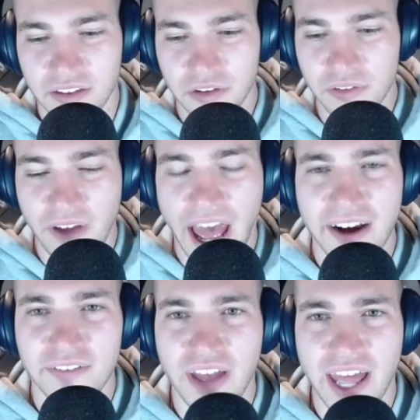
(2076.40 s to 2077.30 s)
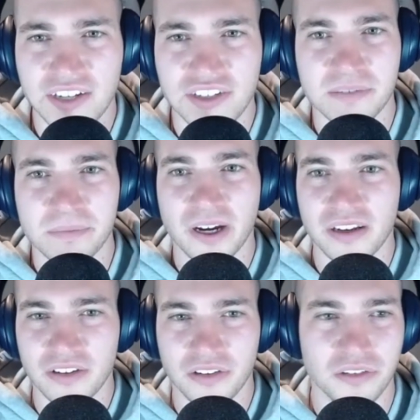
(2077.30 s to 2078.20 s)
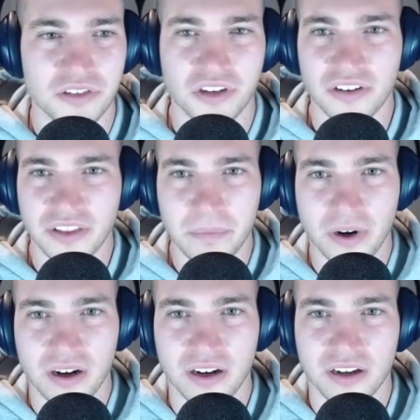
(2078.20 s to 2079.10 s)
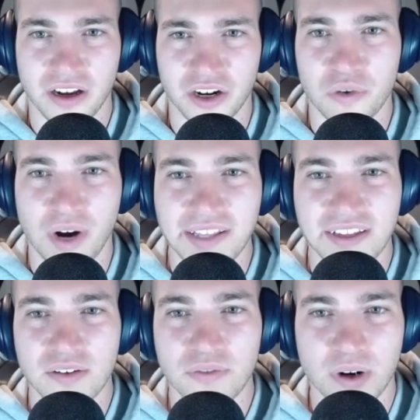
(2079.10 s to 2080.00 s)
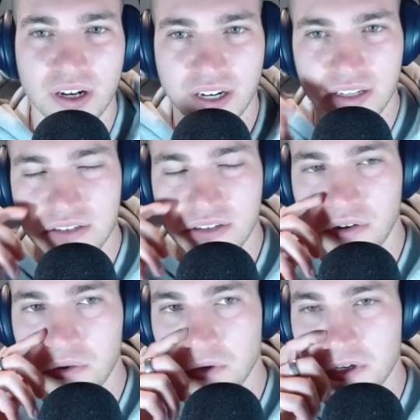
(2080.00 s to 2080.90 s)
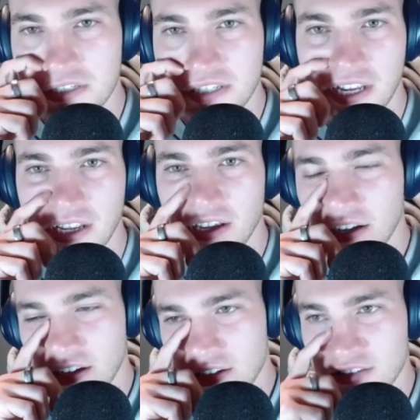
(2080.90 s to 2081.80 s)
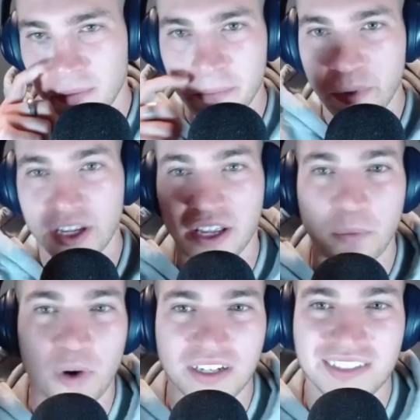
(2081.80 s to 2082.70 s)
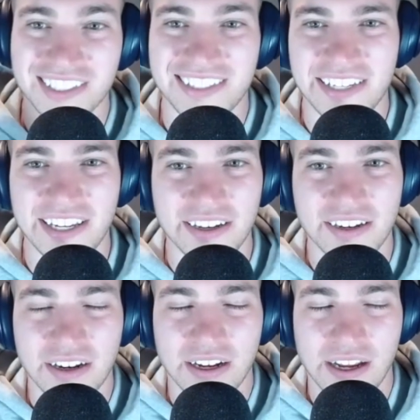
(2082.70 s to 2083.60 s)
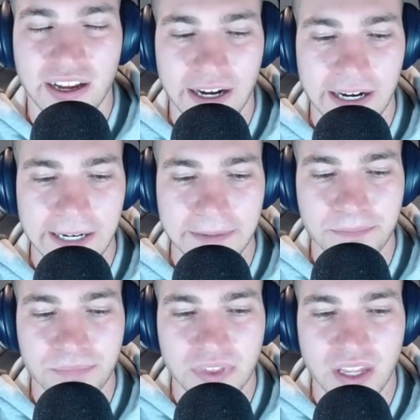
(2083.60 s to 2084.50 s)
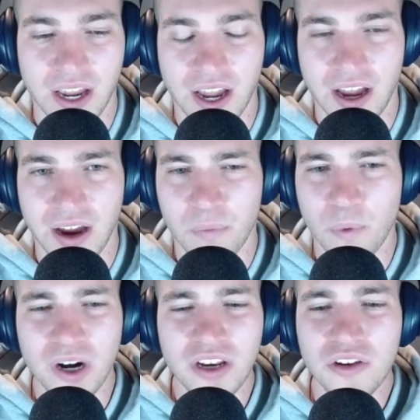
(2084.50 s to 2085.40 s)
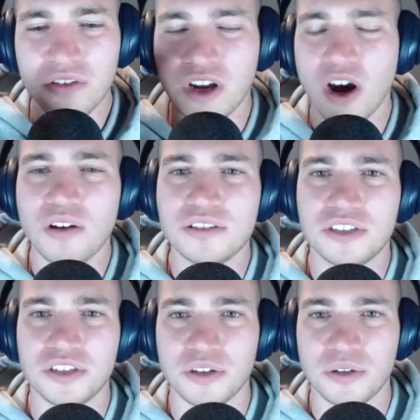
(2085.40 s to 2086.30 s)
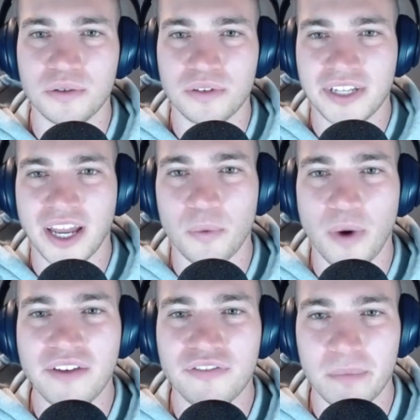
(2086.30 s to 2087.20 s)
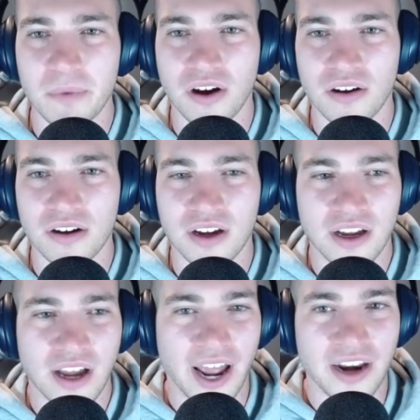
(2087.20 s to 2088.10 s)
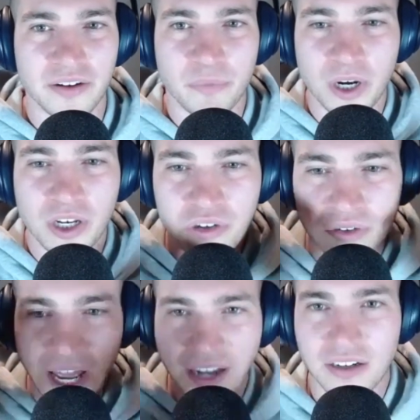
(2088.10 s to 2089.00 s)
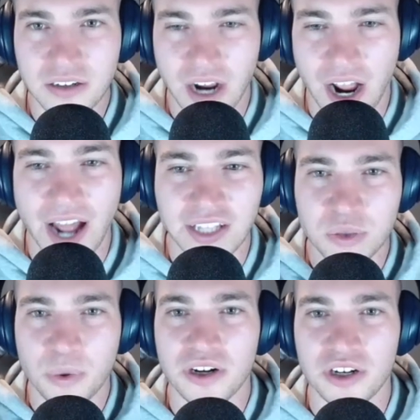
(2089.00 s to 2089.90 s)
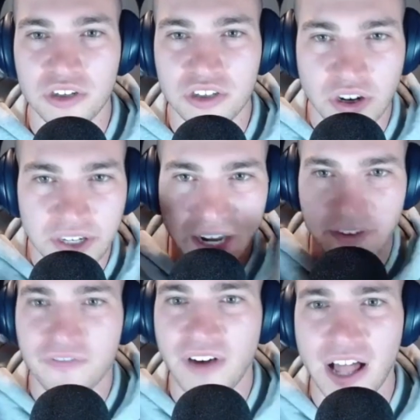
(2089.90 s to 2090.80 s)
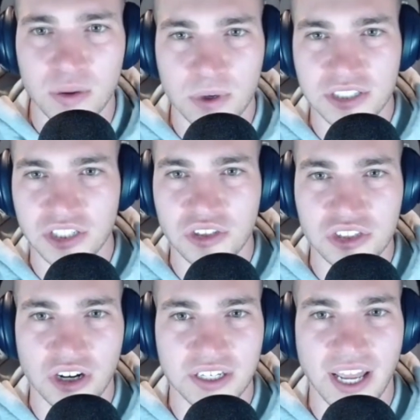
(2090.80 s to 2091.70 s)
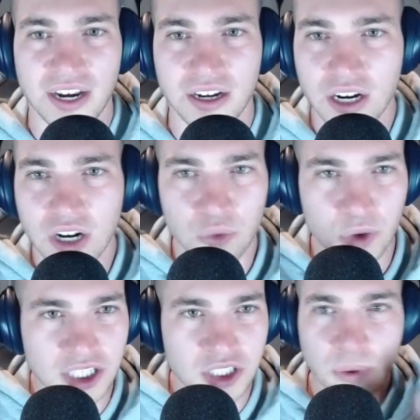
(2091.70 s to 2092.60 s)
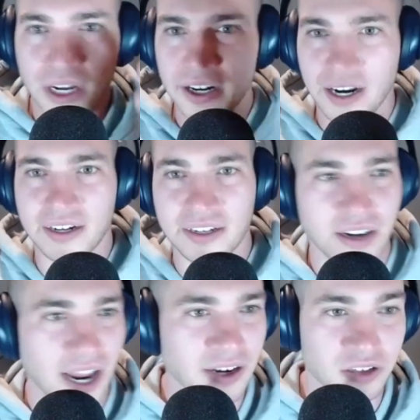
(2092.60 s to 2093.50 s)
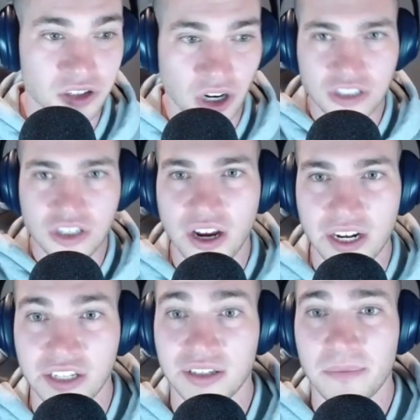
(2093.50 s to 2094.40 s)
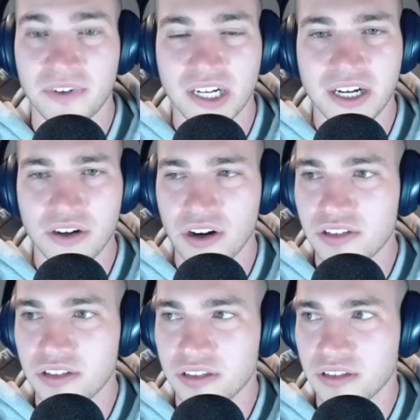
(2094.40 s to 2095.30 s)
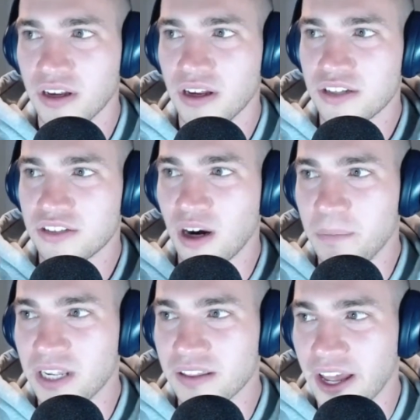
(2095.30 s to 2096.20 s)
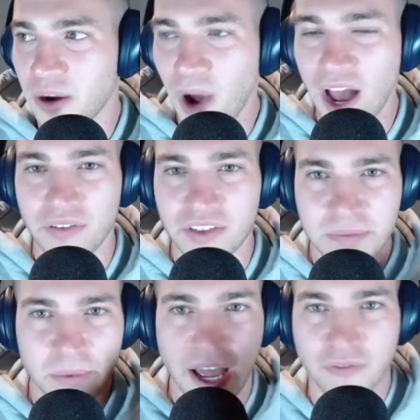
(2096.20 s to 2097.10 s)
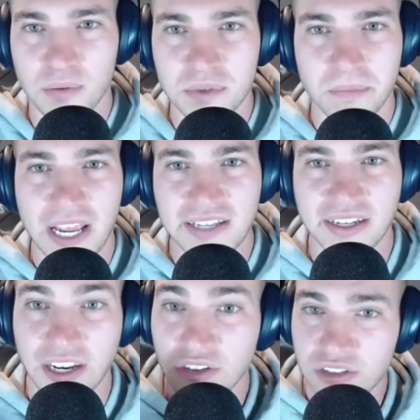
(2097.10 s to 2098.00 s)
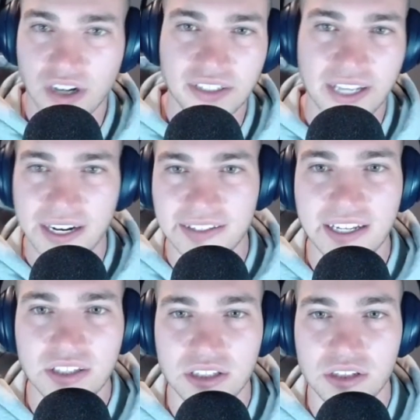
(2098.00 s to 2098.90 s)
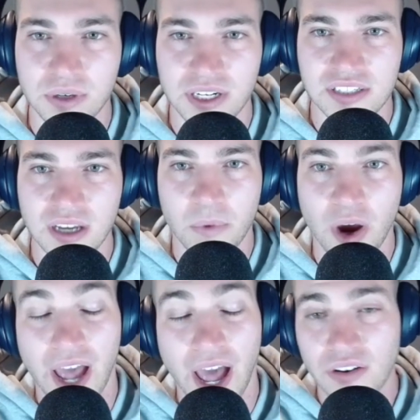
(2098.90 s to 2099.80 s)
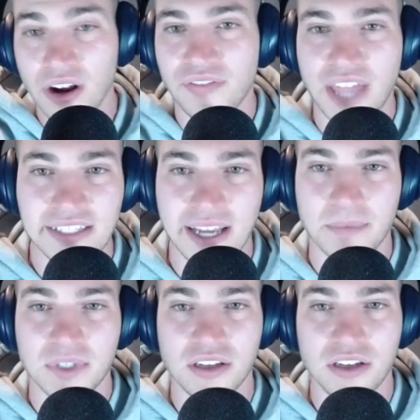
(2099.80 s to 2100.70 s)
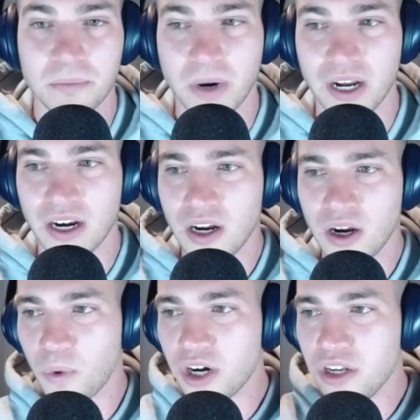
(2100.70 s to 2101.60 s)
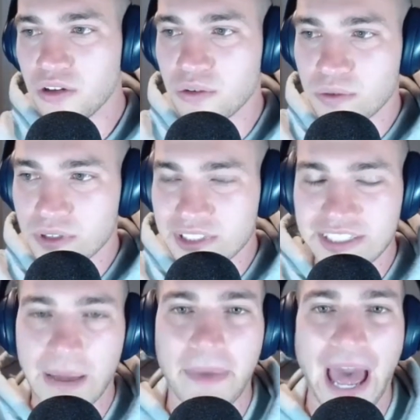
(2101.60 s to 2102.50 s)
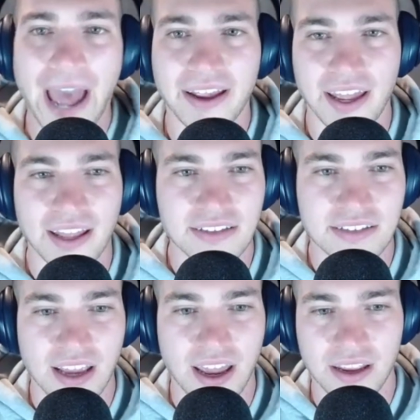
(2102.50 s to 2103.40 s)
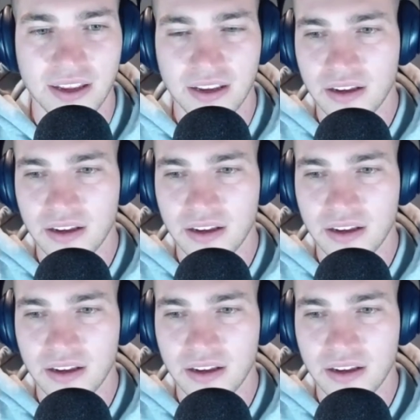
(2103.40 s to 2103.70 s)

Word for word: you've had advantages, but you certainly put in a, a great deal of work and it's so cool to see someone putting in work succeed. Um, where do you go to get away from it all? And when you get on Twitter and you start getting followers and you start getting retweeted and and start talking to some of your heroes, you start being like, "Wow, this platform's amazing," and you start to get addicted to it in some way. I don't know if that's happened to you, but where do you step back and say,